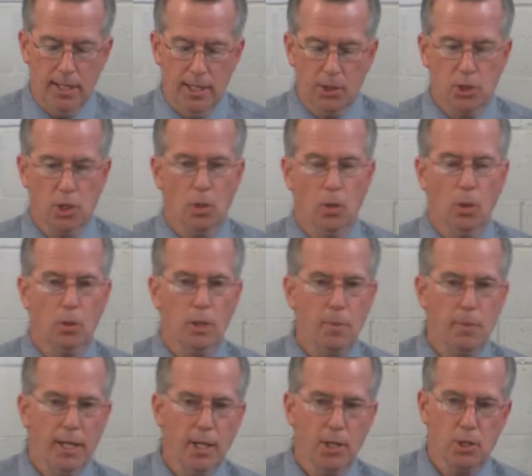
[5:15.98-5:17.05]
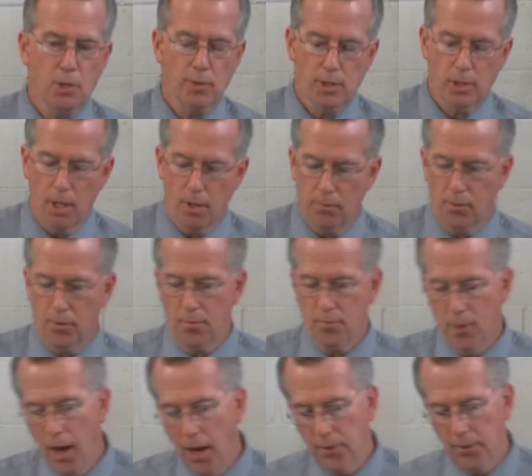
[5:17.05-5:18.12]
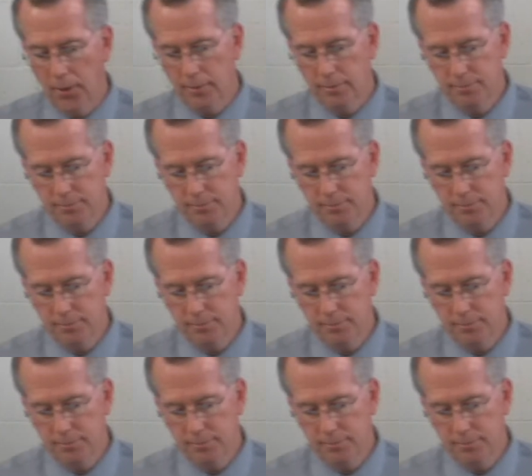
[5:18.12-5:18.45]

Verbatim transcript: so only because of his love for the Father,